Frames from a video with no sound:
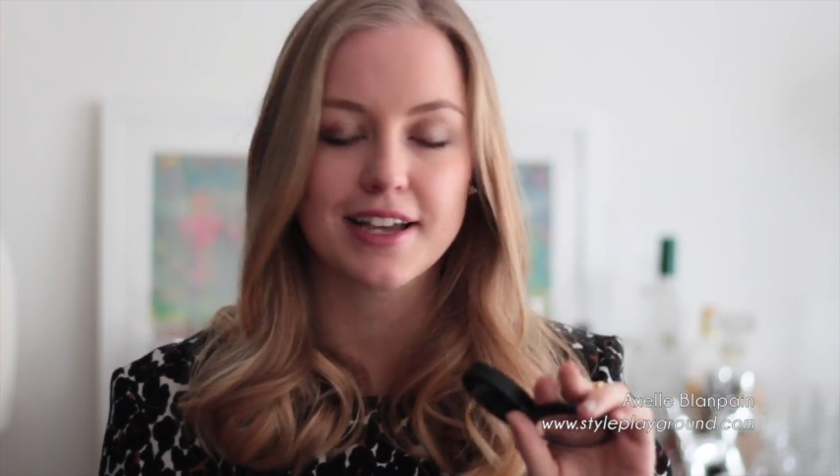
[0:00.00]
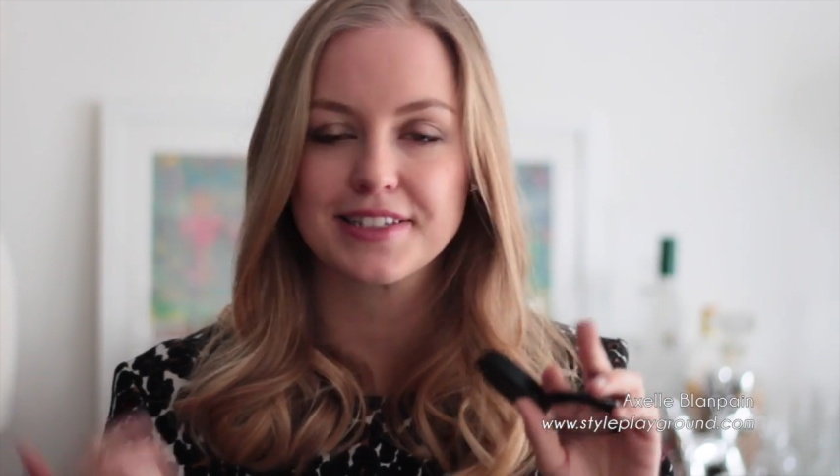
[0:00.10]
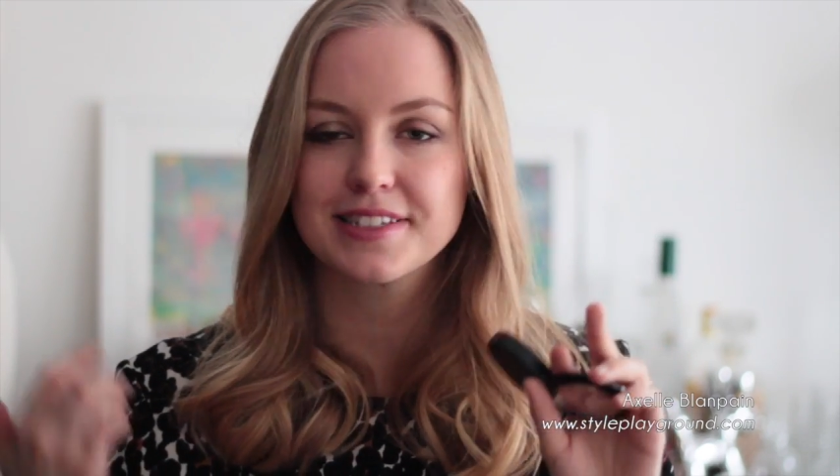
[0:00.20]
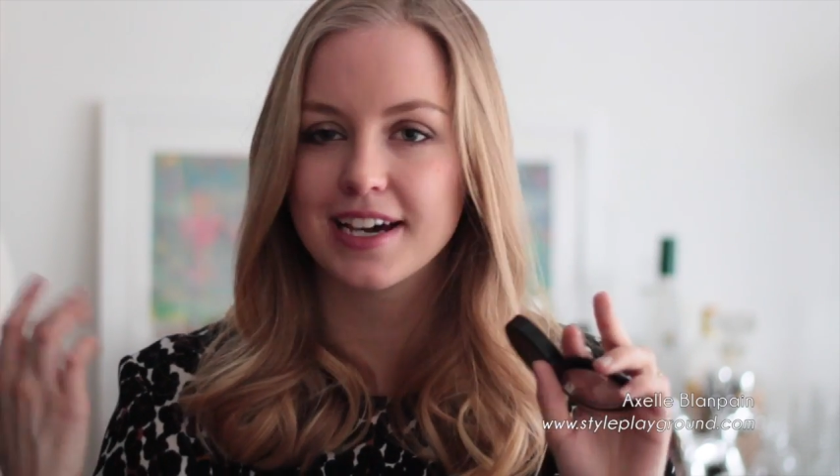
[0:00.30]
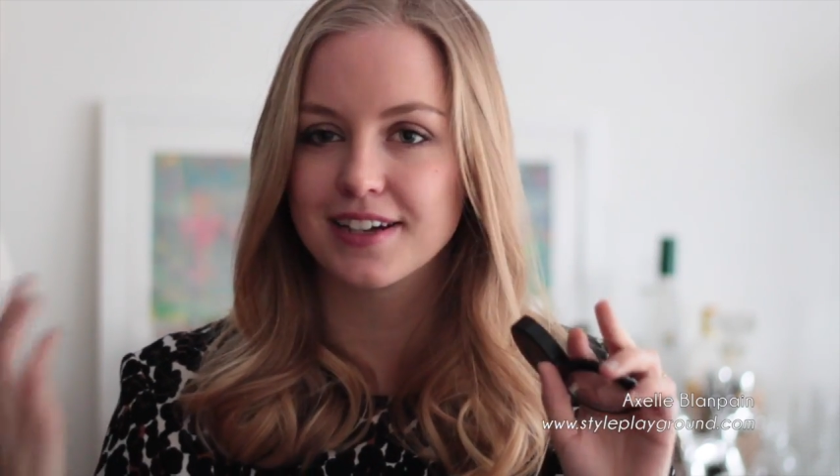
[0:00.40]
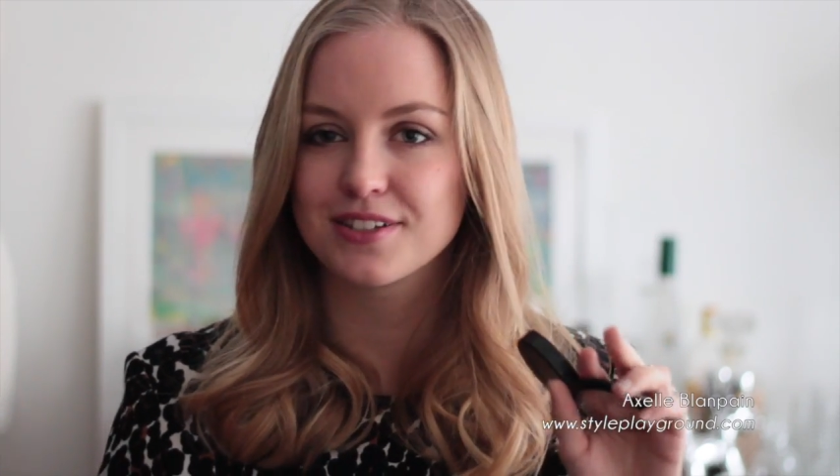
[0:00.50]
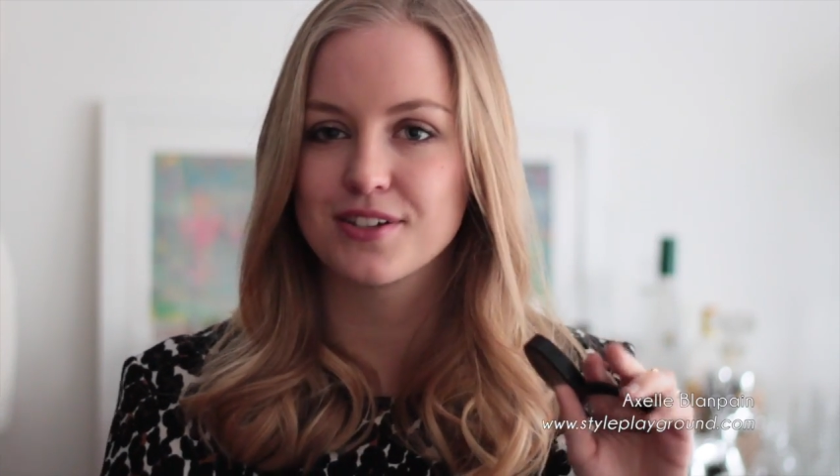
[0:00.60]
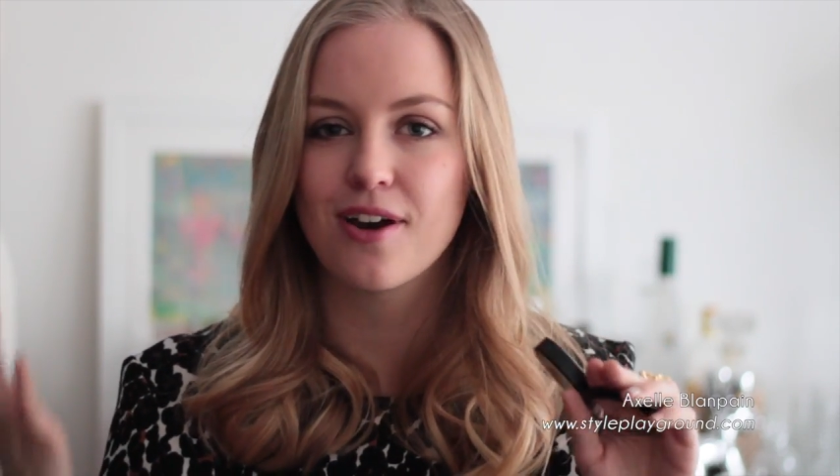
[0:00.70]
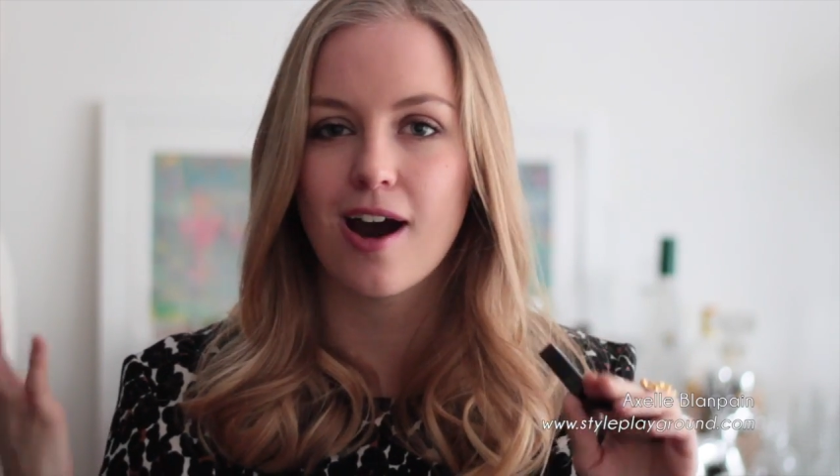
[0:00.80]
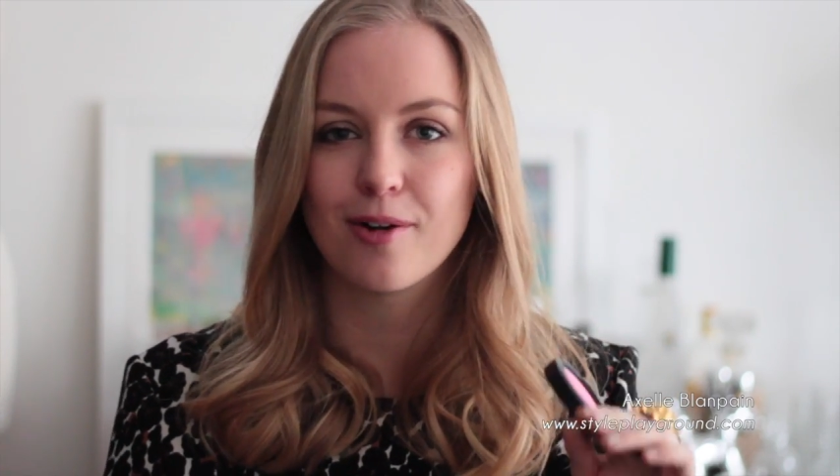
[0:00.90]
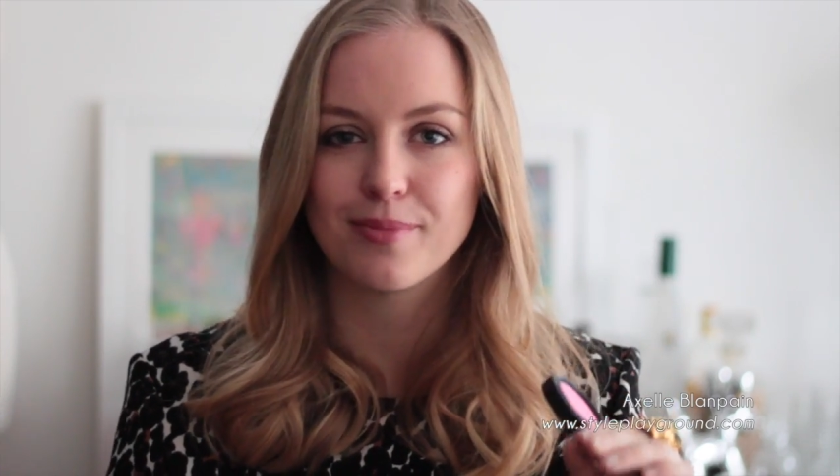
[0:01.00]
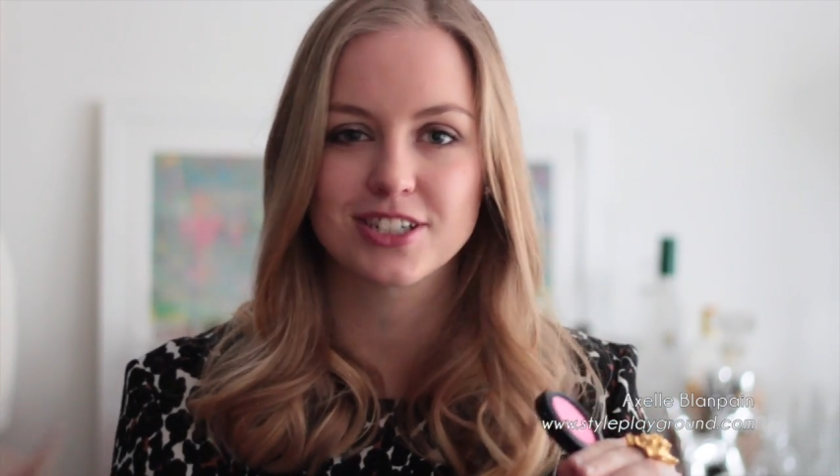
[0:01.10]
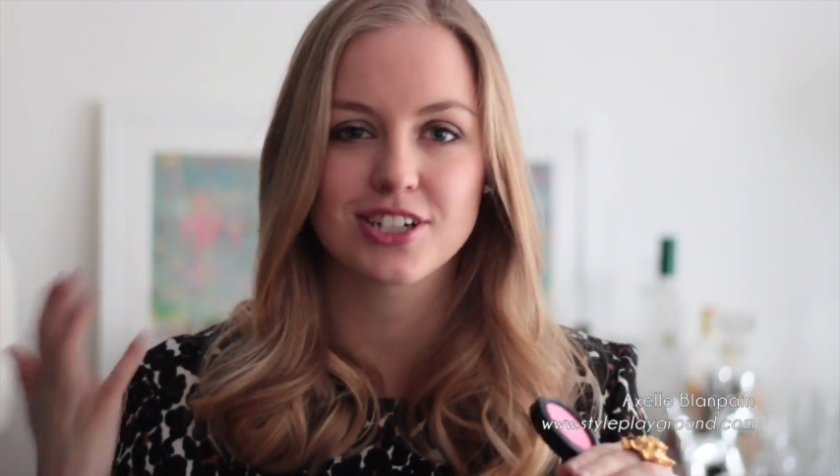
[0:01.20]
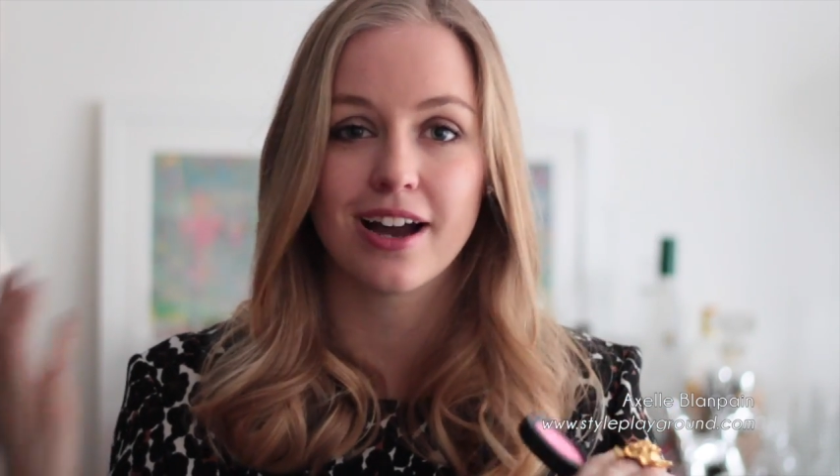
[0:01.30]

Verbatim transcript: that tells you how much